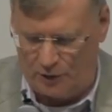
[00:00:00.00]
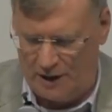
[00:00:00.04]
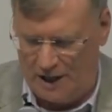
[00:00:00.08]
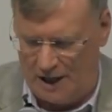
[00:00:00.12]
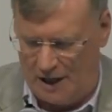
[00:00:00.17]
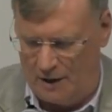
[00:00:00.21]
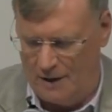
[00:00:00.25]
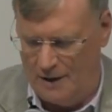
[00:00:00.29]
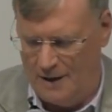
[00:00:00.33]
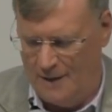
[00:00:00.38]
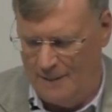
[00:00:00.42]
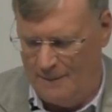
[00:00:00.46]

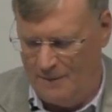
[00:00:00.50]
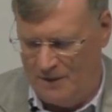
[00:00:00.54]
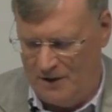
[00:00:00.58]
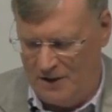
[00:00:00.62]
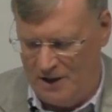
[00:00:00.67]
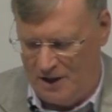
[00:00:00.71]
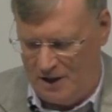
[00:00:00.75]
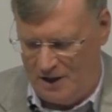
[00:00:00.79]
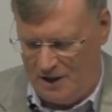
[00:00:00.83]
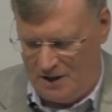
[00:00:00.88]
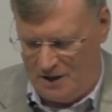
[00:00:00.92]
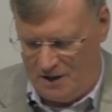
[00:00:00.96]
Now,
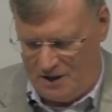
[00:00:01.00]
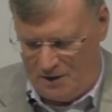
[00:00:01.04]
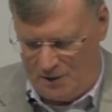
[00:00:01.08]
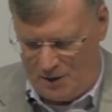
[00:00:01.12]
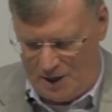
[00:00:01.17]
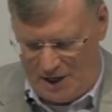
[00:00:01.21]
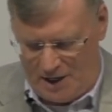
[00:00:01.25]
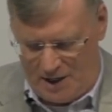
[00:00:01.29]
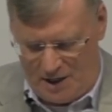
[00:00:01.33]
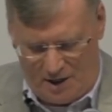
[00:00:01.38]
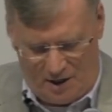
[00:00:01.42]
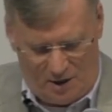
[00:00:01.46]

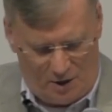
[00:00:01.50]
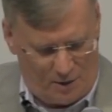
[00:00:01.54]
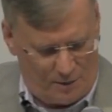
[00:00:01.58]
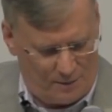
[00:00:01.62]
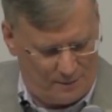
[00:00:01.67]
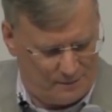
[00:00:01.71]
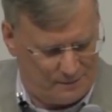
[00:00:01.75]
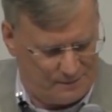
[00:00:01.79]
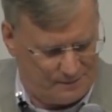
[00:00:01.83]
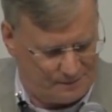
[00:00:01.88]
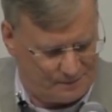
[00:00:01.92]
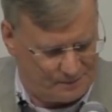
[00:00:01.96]
right
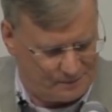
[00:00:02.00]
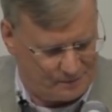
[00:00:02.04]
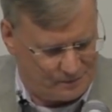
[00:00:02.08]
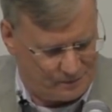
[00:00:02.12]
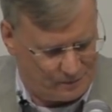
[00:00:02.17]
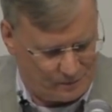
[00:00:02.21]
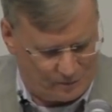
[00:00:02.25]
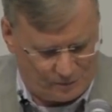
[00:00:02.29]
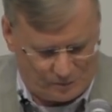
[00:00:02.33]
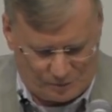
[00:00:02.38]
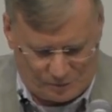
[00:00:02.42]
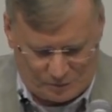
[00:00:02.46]
here,
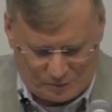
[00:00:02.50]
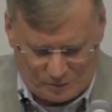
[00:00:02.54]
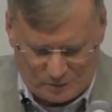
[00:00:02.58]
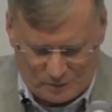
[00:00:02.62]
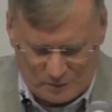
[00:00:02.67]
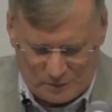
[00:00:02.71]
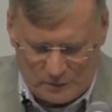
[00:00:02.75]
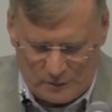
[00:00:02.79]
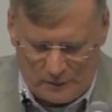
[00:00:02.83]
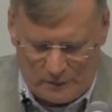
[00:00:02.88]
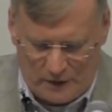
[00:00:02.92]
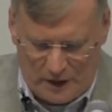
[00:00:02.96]

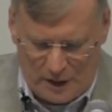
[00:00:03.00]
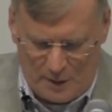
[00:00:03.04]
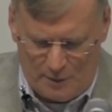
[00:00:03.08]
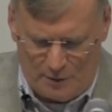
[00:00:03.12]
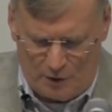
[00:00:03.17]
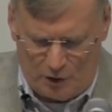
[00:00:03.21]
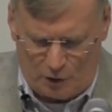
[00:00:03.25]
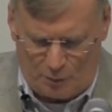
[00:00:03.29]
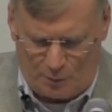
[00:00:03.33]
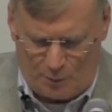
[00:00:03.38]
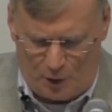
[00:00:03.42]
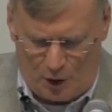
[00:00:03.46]
let me
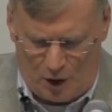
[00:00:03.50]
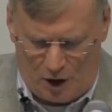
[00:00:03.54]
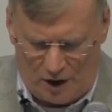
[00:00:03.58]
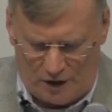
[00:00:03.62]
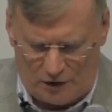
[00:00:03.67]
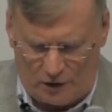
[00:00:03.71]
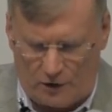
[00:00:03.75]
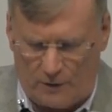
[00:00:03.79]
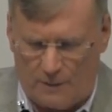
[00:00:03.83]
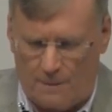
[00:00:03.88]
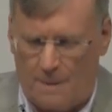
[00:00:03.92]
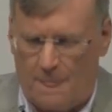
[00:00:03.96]
just
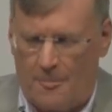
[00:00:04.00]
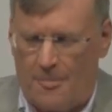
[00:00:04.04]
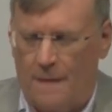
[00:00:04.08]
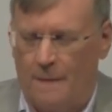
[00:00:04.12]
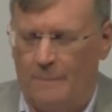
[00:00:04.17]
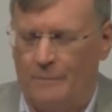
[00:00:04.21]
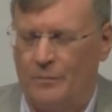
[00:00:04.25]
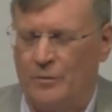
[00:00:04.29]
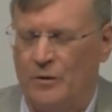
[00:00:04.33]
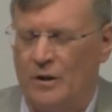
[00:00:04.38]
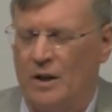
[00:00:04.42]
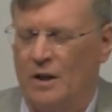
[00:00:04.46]
pause.
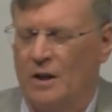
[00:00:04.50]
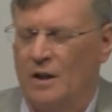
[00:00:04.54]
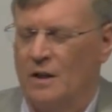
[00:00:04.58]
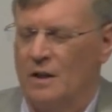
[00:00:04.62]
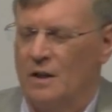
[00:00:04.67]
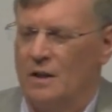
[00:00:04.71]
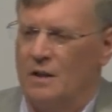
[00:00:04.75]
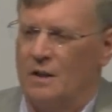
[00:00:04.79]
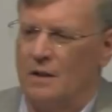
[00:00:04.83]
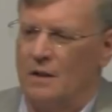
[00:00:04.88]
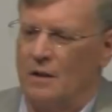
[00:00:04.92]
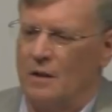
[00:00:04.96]

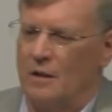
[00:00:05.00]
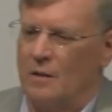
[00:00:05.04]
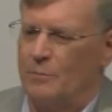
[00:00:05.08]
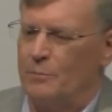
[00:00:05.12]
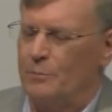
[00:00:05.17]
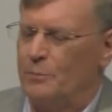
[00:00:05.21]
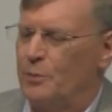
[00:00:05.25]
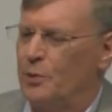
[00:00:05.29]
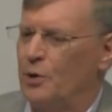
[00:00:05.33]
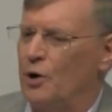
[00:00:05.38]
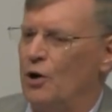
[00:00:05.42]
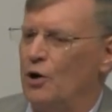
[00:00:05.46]

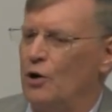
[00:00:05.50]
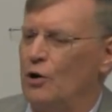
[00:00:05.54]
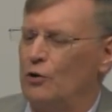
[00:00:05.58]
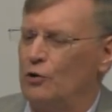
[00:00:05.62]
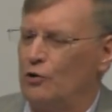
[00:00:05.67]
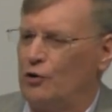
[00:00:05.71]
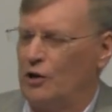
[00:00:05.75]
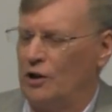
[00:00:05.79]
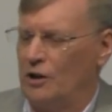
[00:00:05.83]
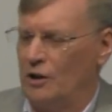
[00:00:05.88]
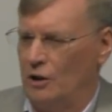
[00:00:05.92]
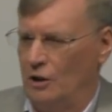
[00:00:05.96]

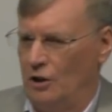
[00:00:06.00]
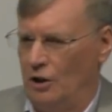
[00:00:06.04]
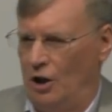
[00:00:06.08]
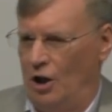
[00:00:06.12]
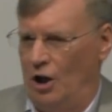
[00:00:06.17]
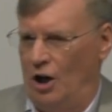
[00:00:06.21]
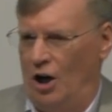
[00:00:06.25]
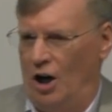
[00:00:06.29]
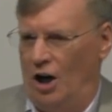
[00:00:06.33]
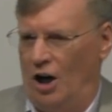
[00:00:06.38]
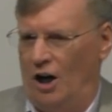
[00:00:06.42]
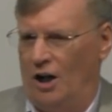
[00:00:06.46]
Persian
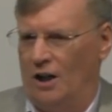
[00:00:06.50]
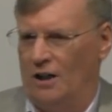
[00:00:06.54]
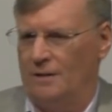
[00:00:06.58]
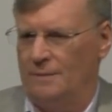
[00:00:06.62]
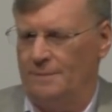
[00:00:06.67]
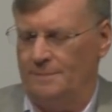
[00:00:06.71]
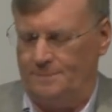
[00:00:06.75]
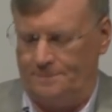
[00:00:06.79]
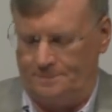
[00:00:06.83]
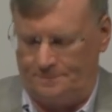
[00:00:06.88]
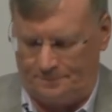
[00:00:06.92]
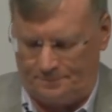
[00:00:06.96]

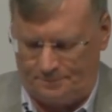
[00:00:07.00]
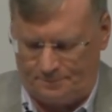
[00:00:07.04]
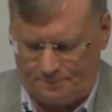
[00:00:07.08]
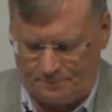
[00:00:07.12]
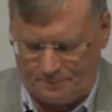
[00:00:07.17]
law